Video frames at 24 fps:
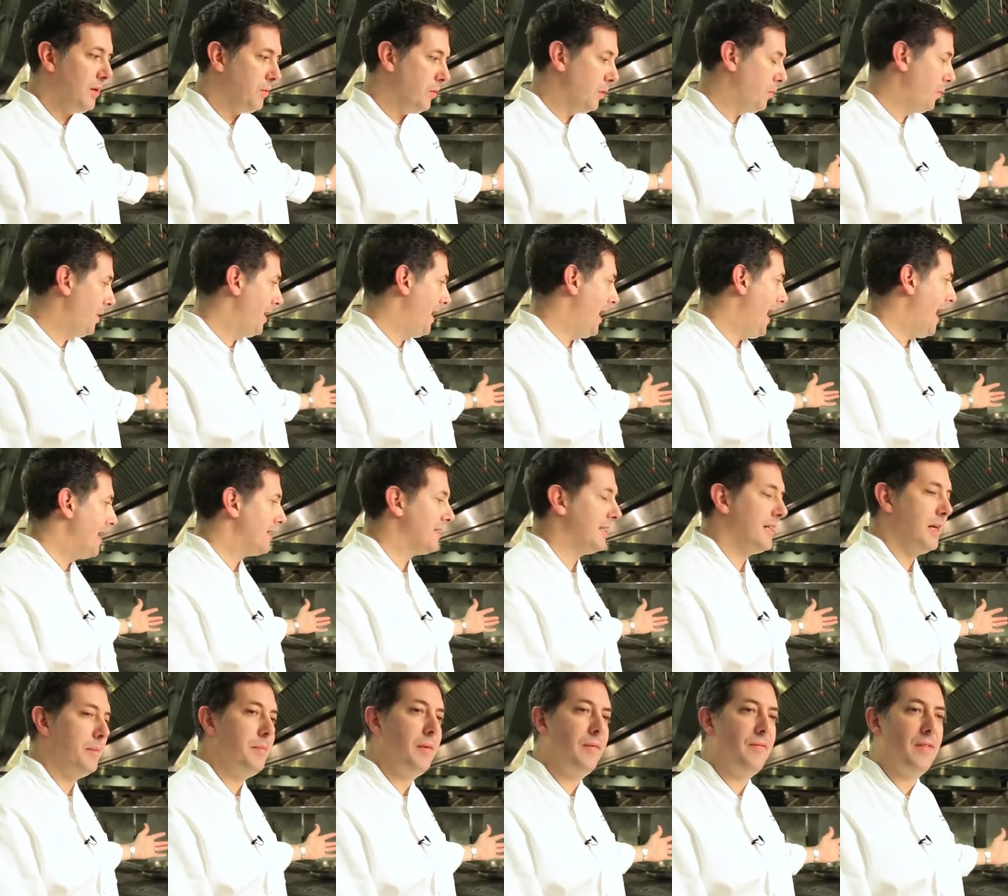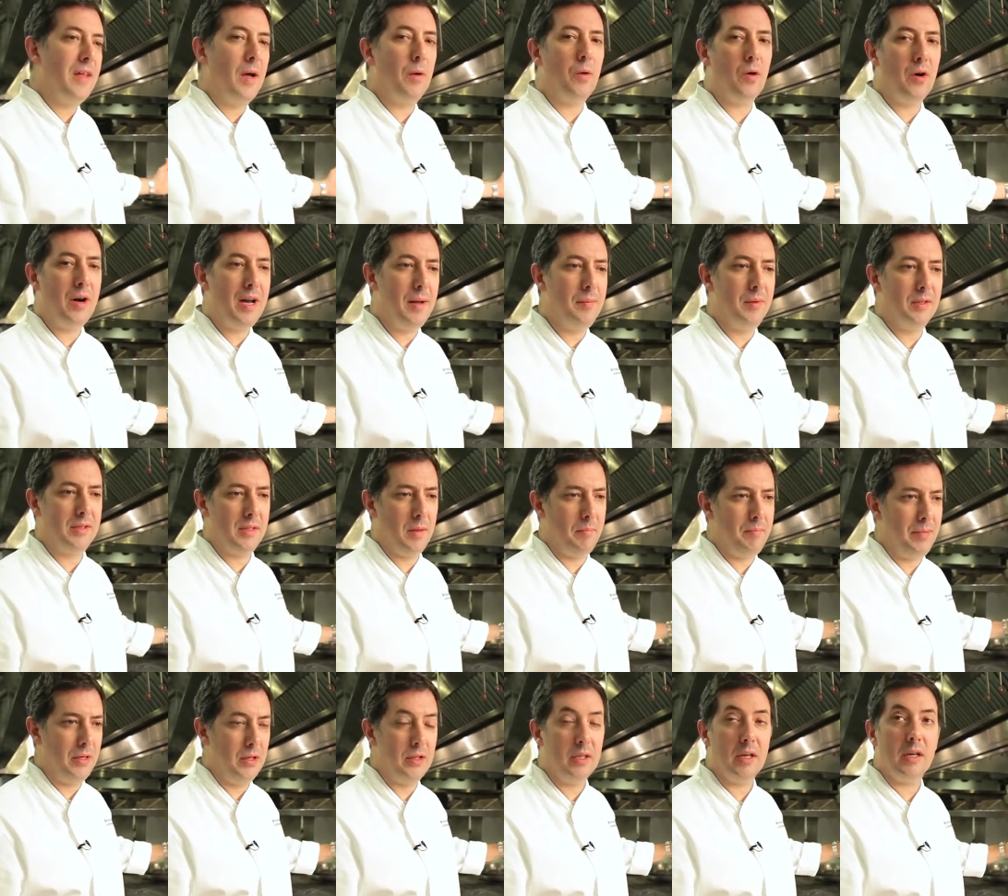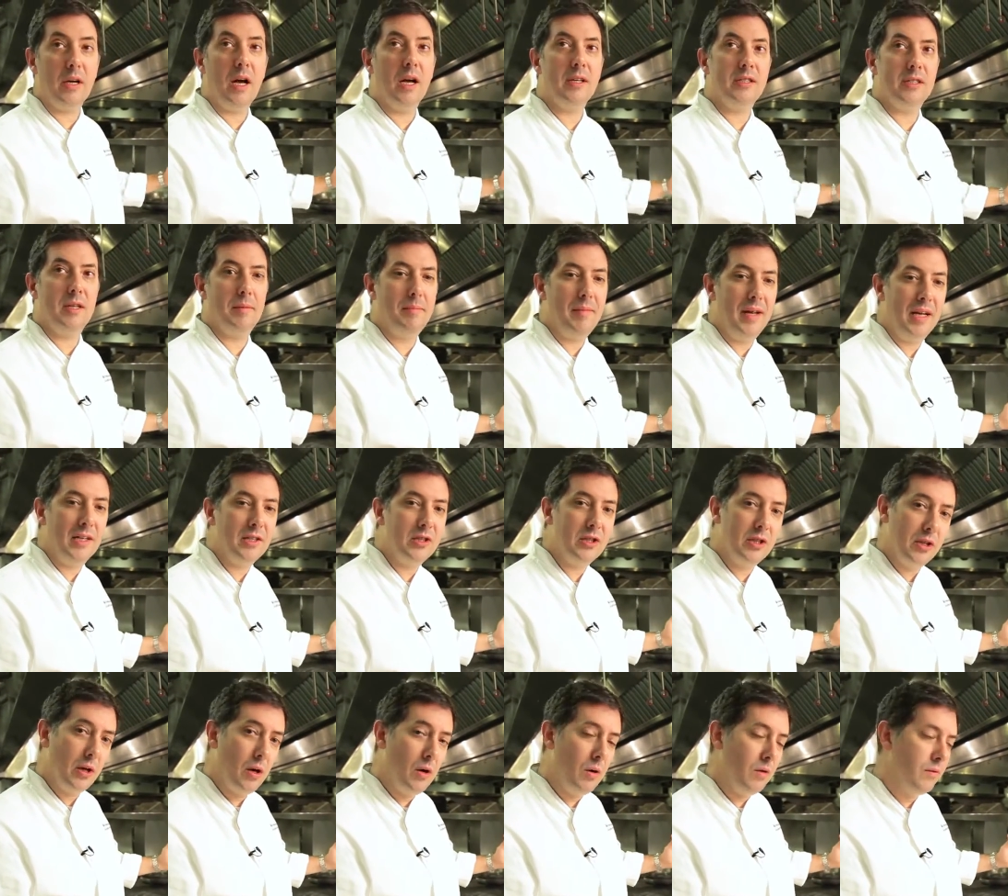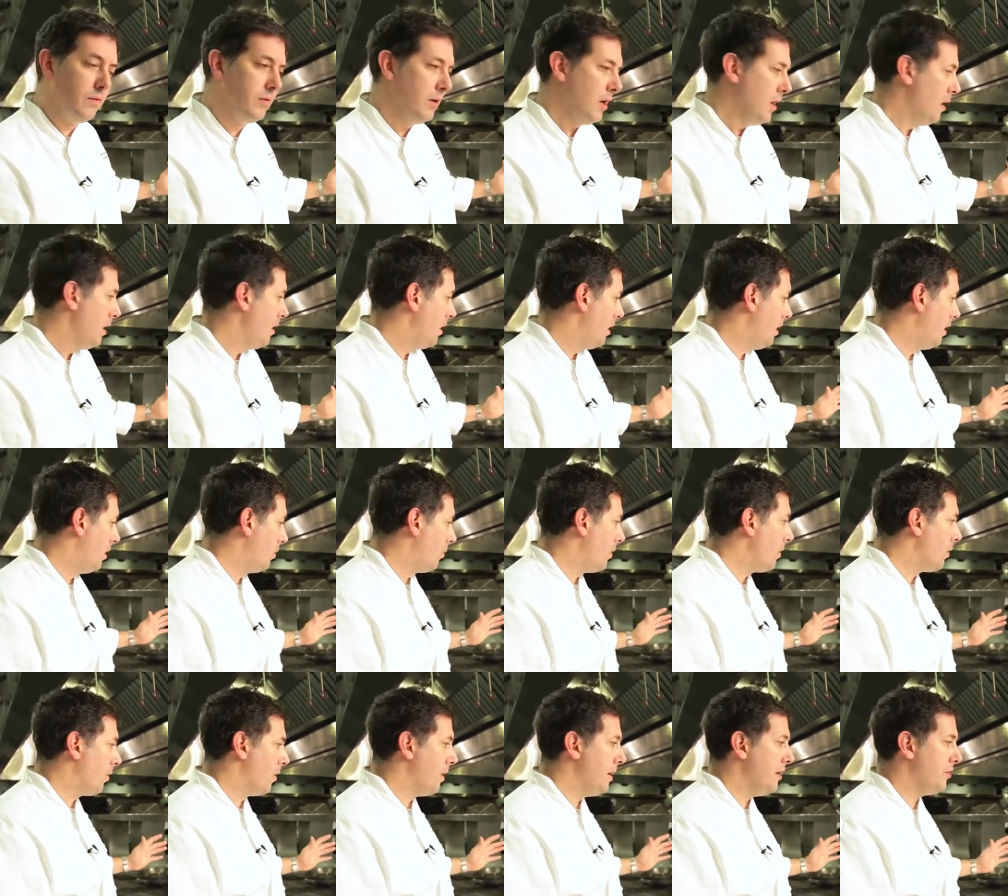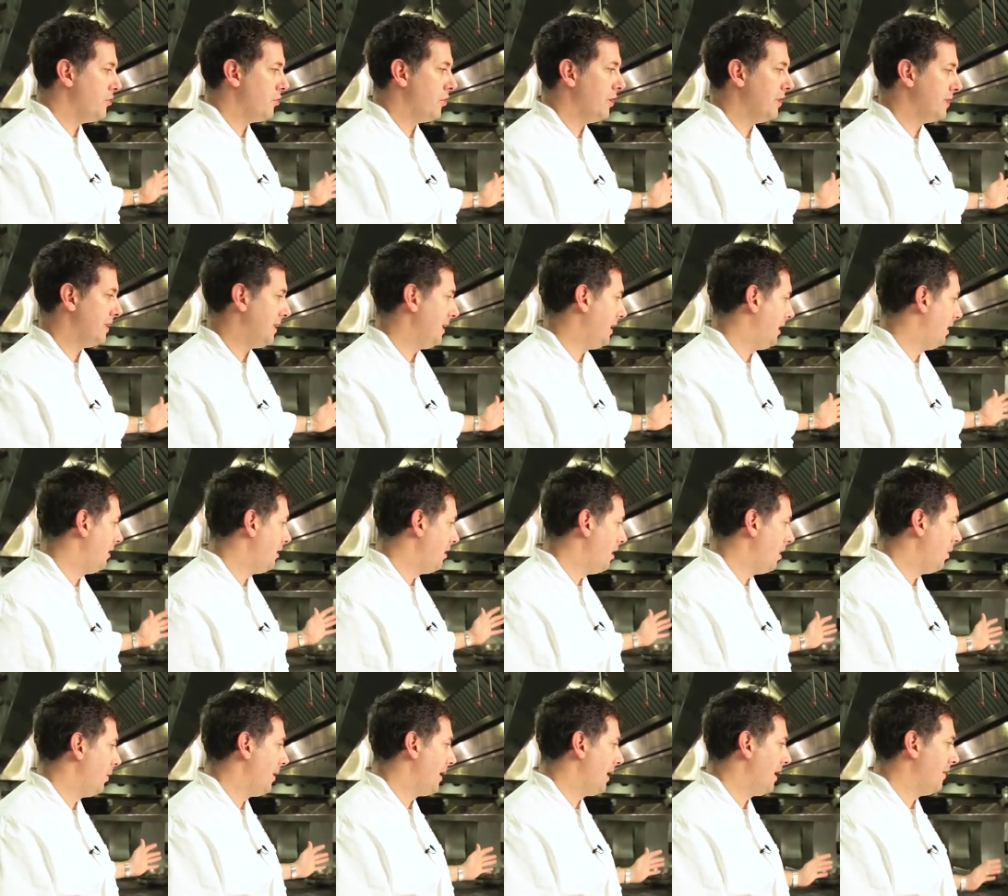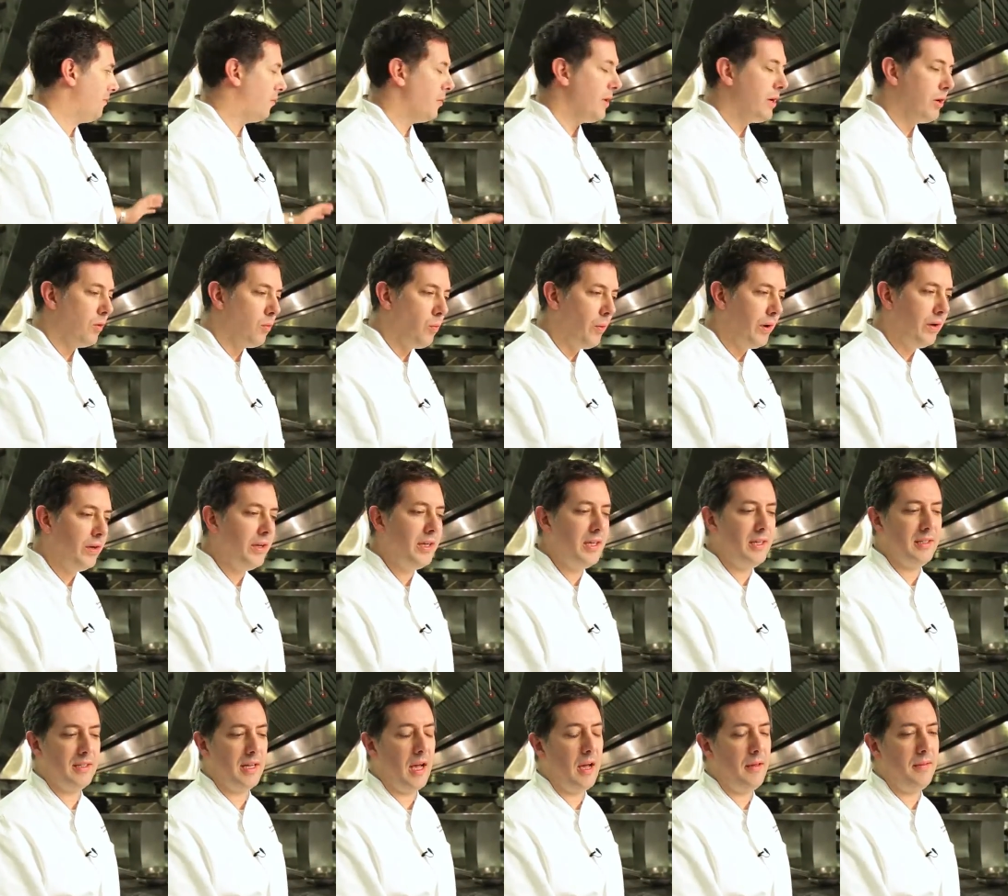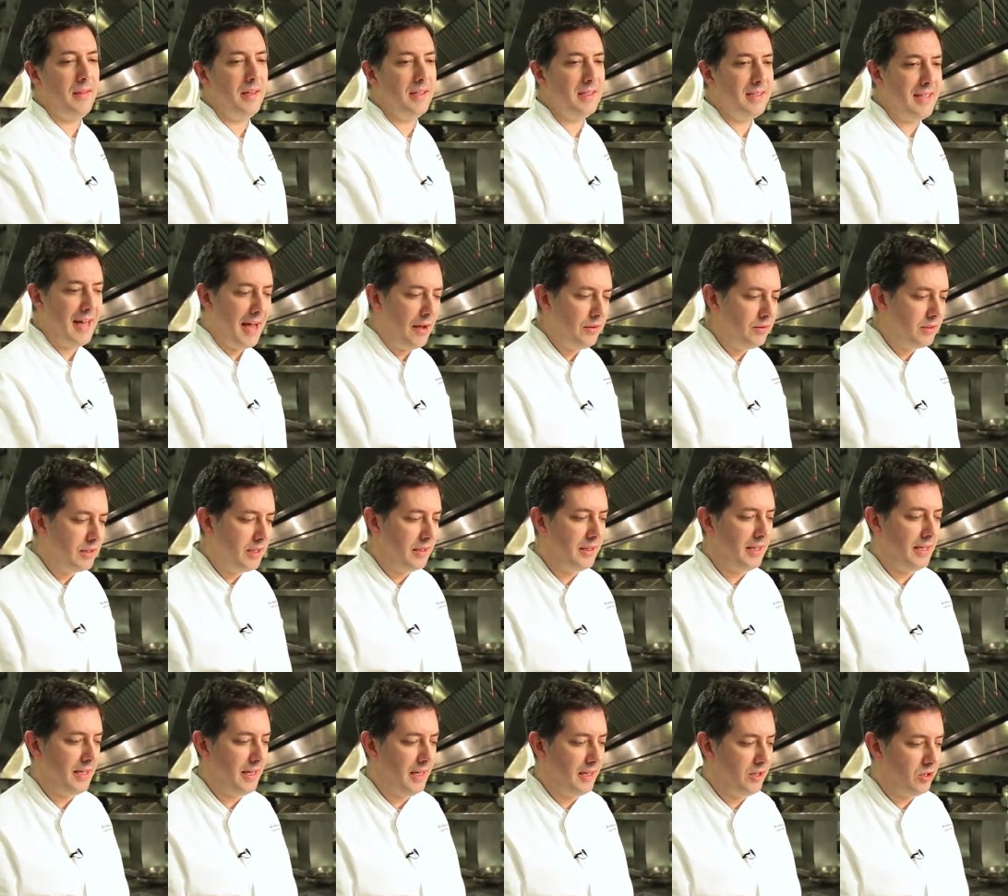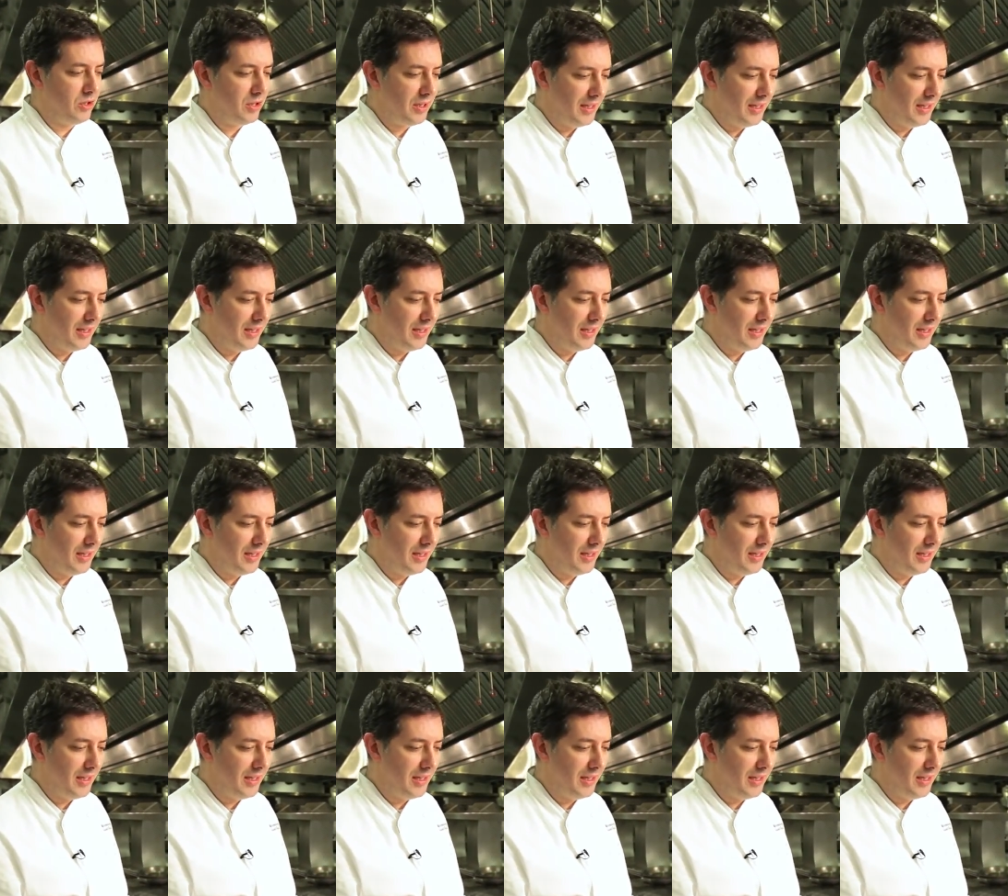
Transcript: When we asked them if they were able to build a custom-made stove, we were interested in knowing if we could really design this down to the inch